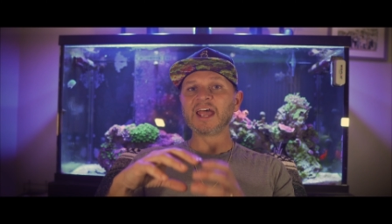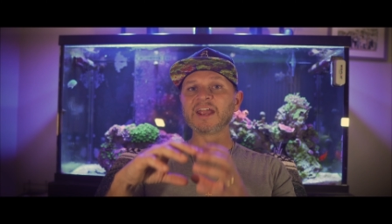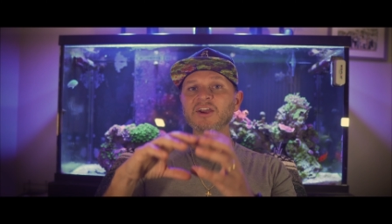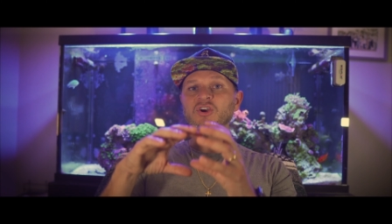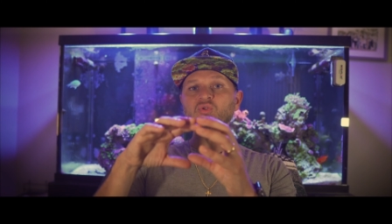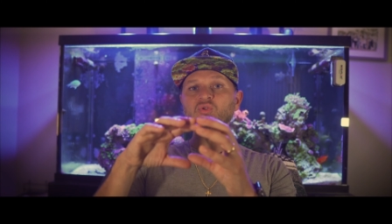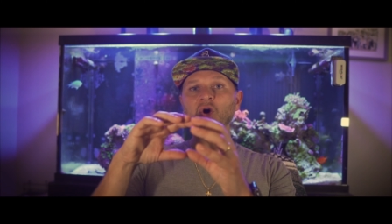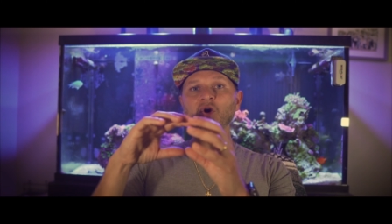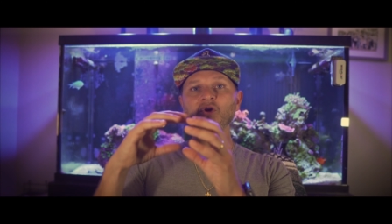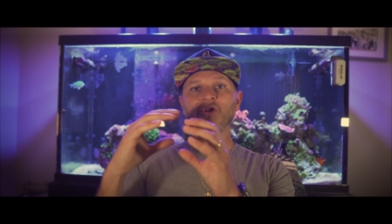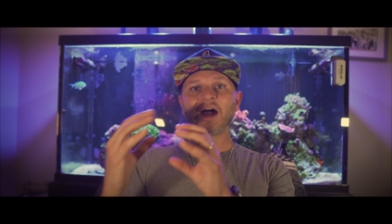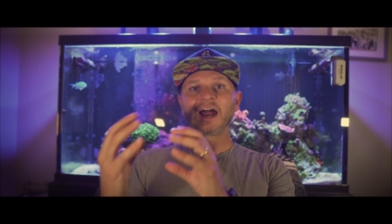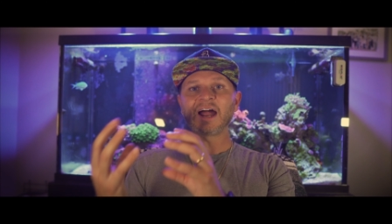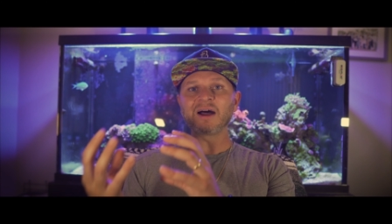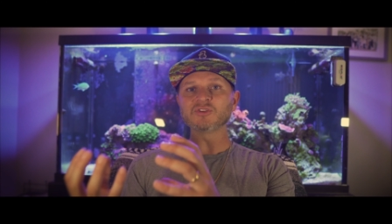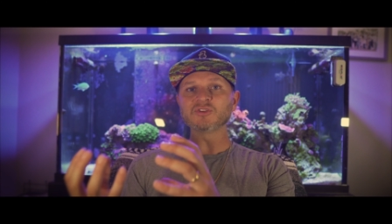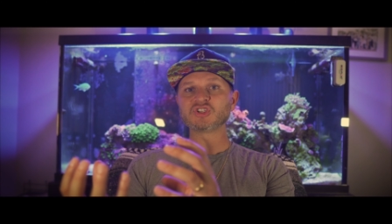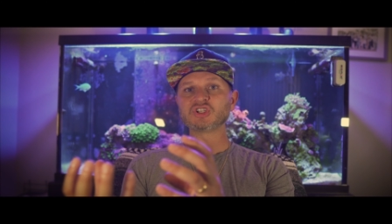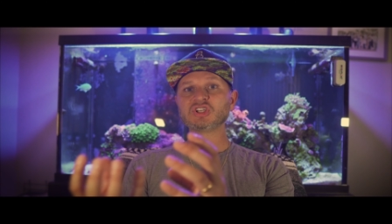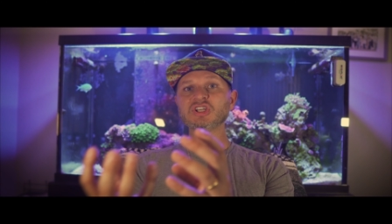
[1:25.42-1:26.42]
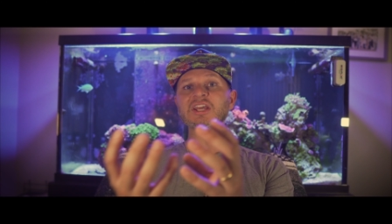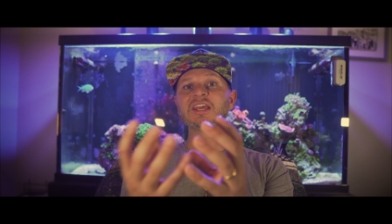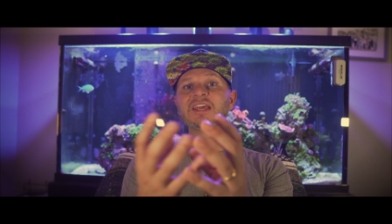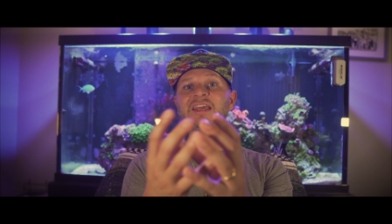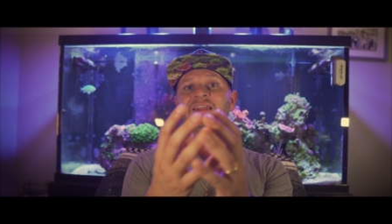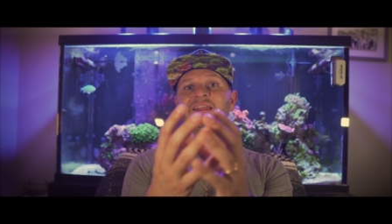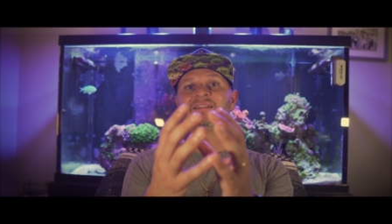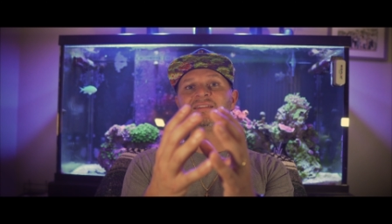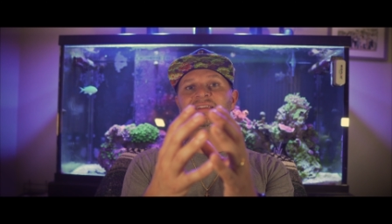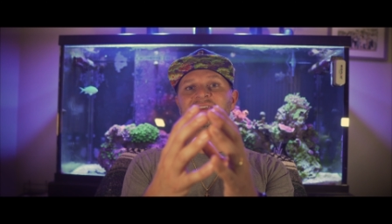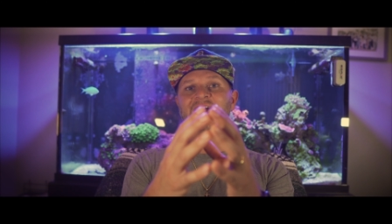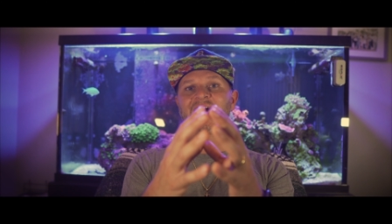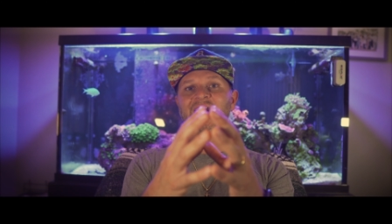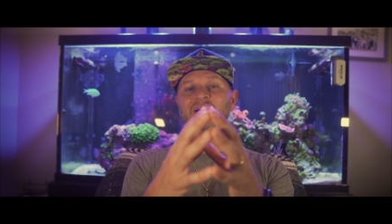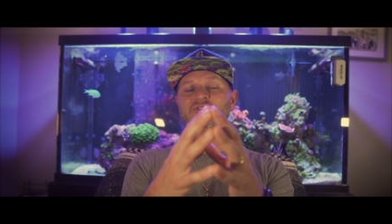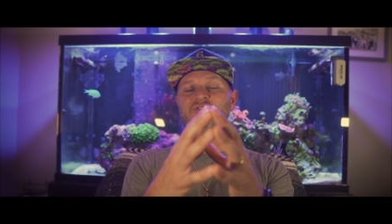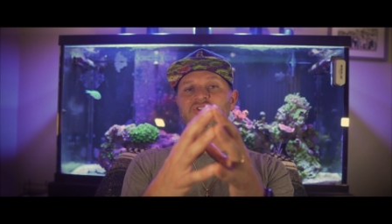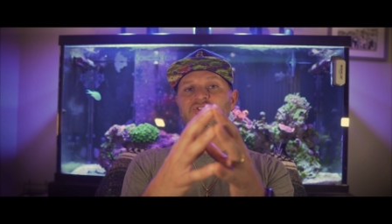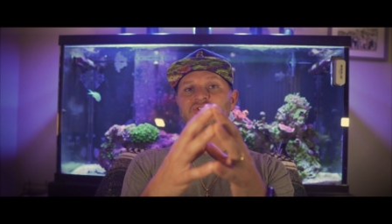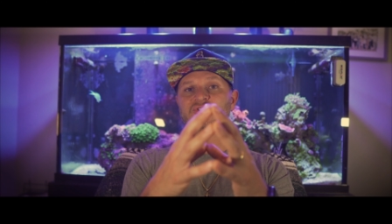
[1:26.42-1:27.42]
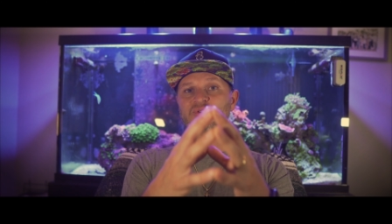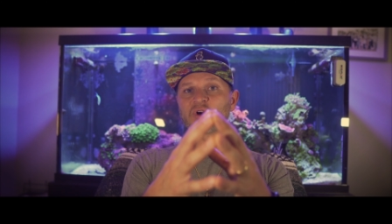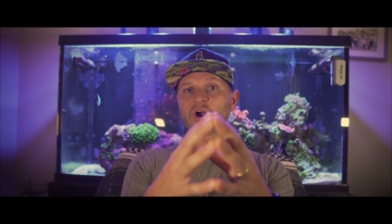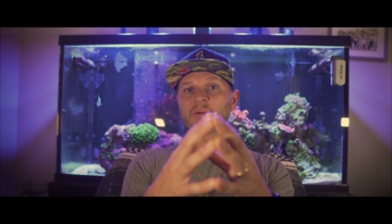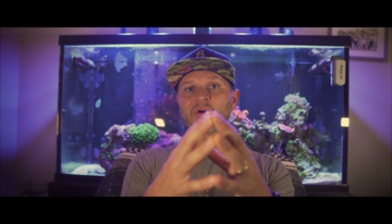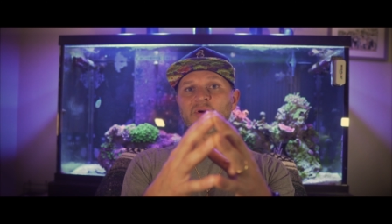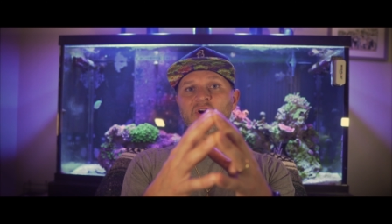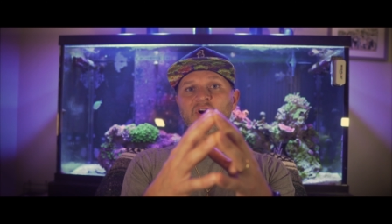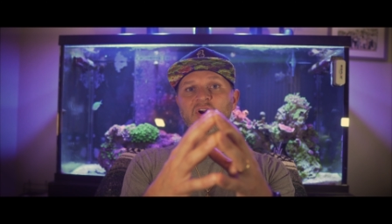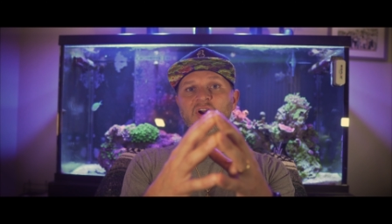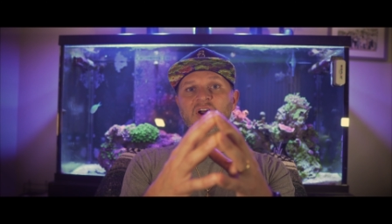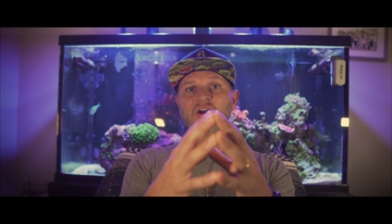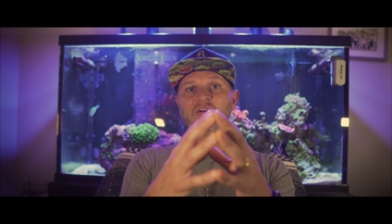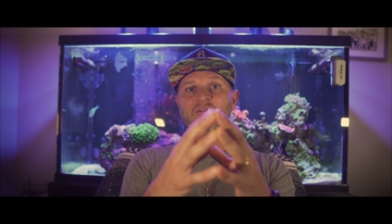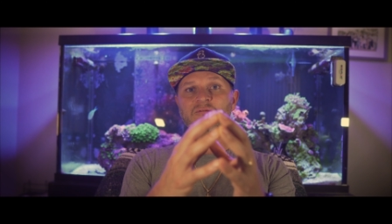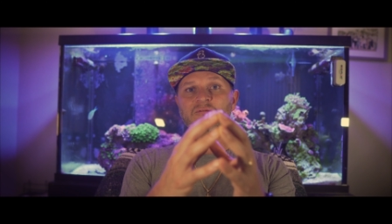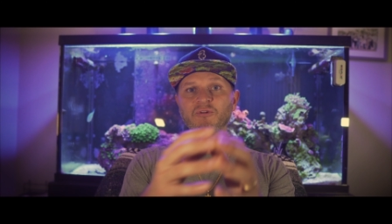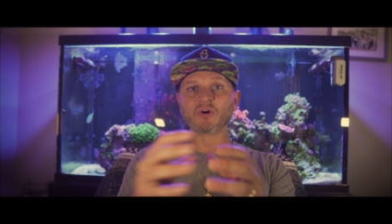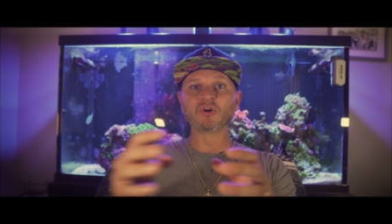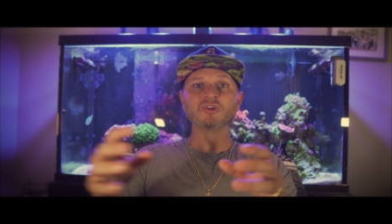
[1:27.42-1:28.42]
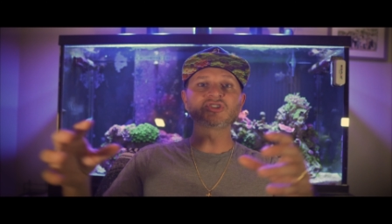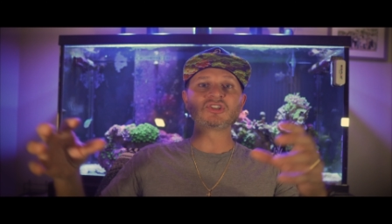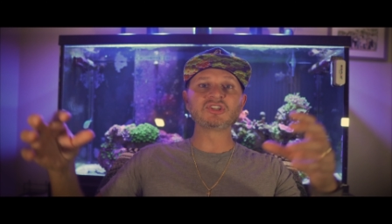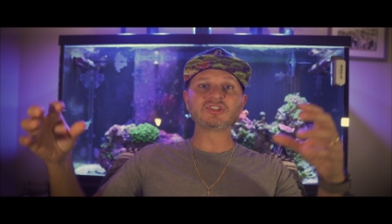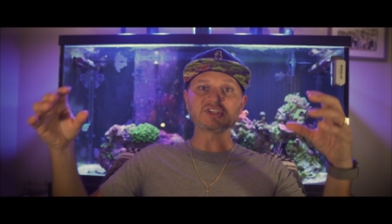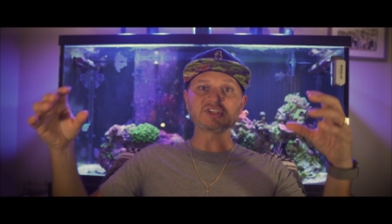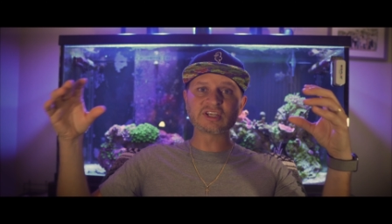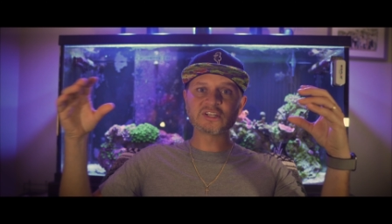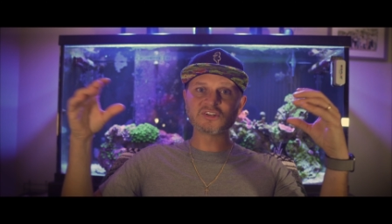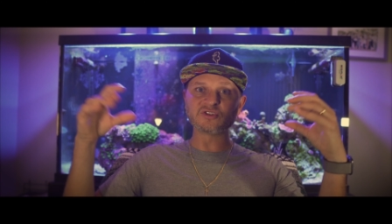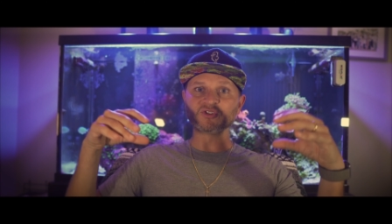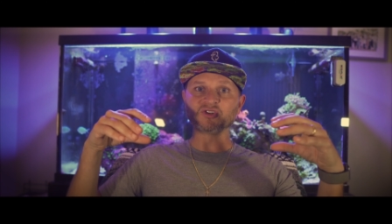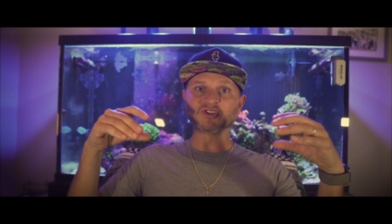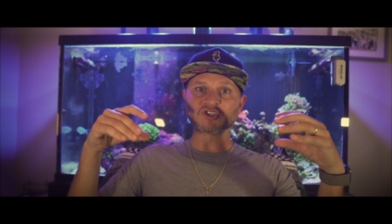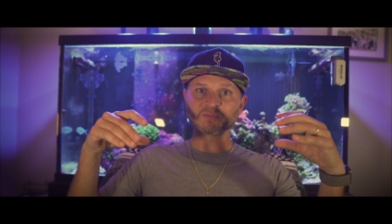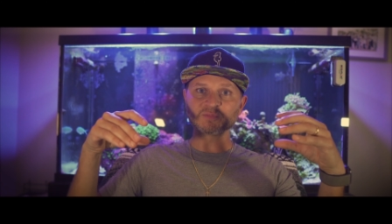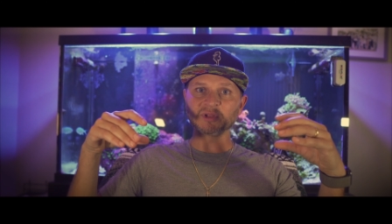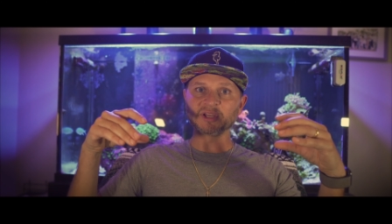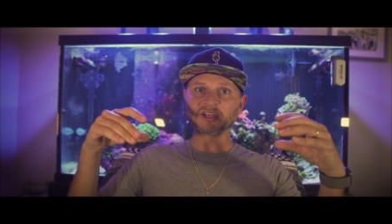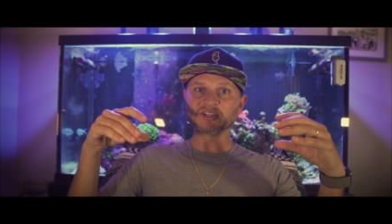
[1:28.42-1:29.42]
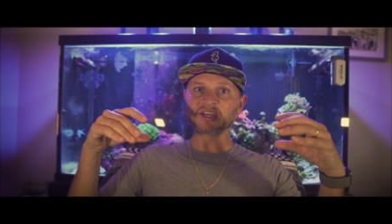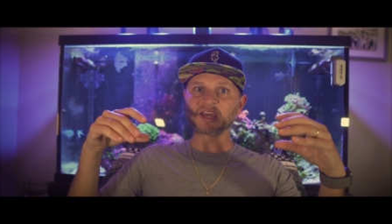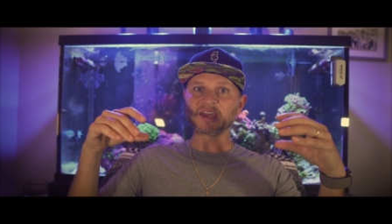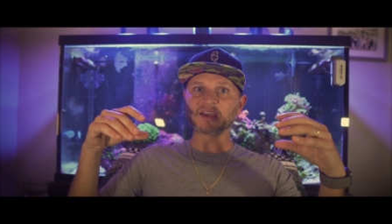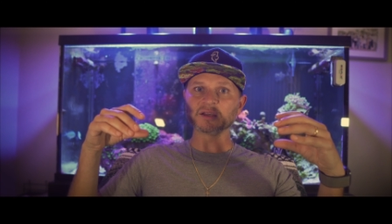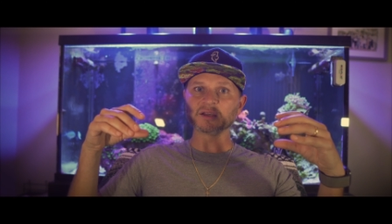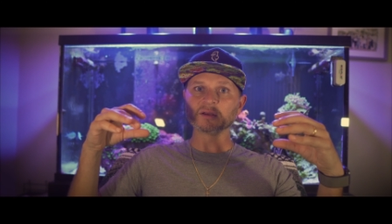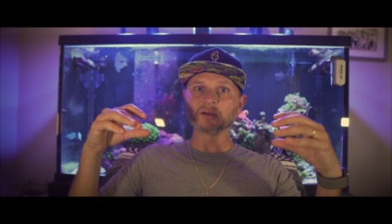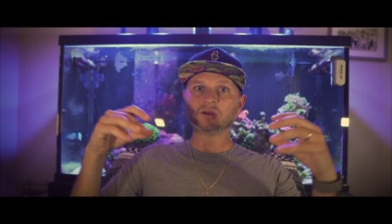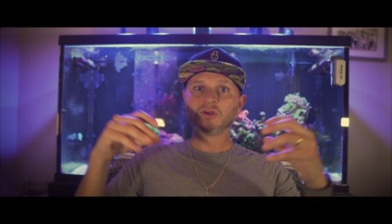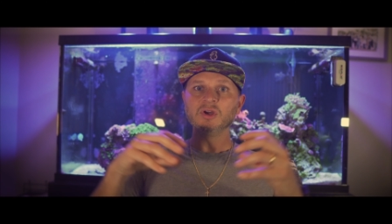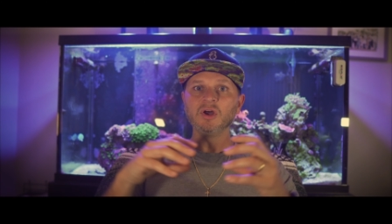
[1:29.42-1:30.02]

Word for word: and grow the algae in the algae scrubber versus in your display tank.